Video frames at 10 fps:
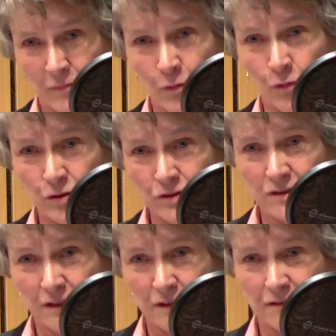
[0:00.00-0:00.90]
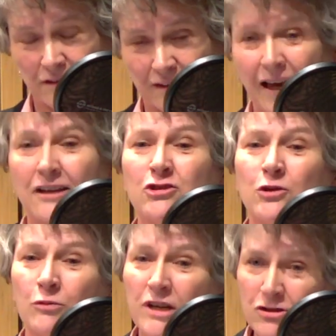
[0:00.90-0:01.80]
was that they had to
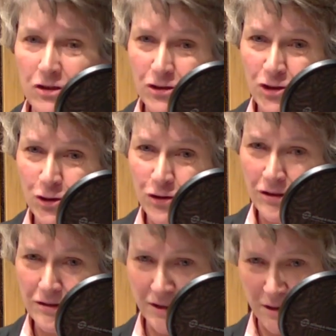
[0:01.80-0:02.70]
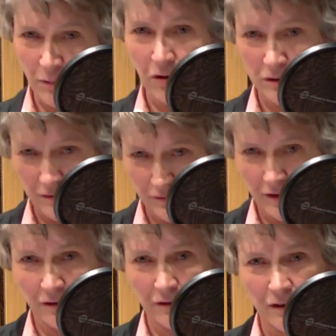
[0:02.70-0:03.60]
do a research unit as part of
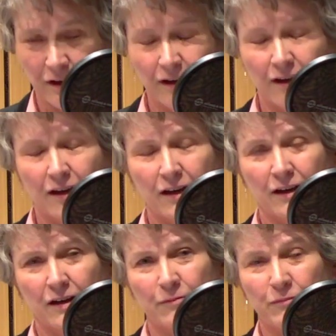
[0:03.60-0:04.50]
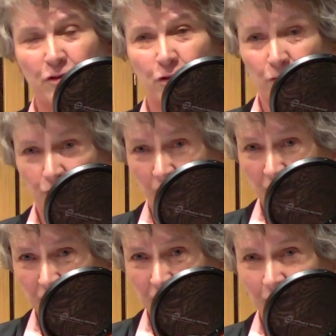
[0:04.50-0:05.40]
their sort of
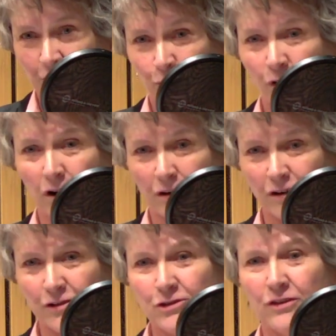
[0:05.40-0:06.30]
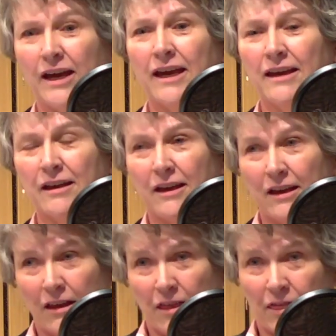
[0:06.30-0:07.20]
final year work. So they
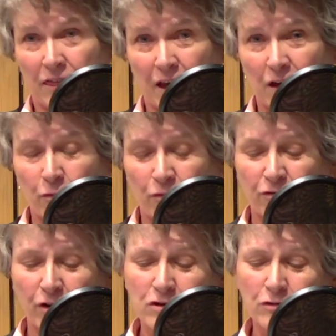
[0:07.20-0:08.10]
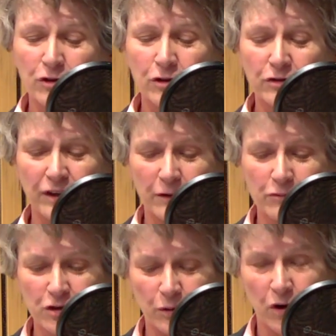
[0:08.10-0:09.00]
first of all, they
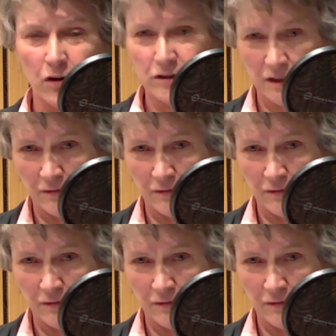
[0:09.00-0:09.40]
took part in